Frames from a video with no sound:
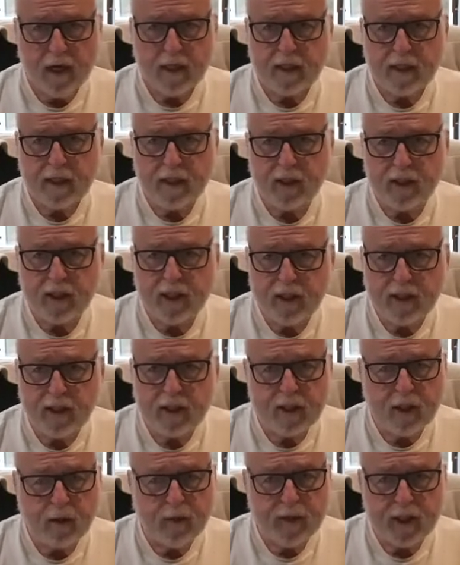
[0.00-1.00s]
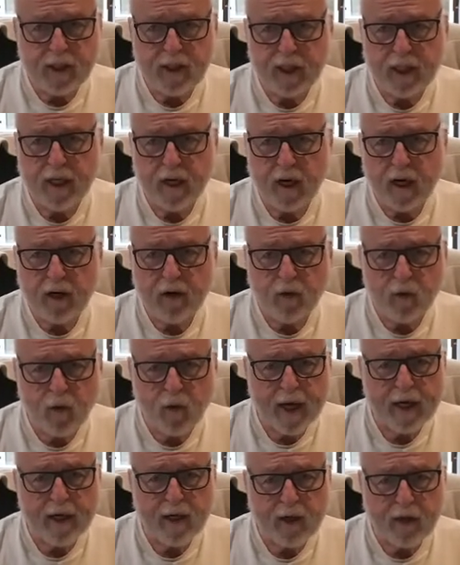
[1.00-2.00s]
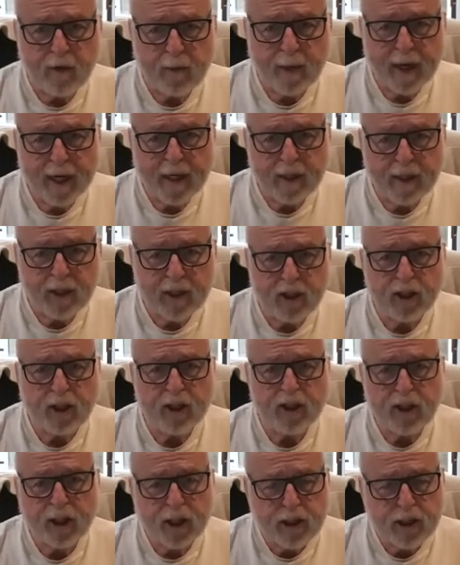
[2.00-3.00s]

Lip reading: diseases that we see on a regular basis, just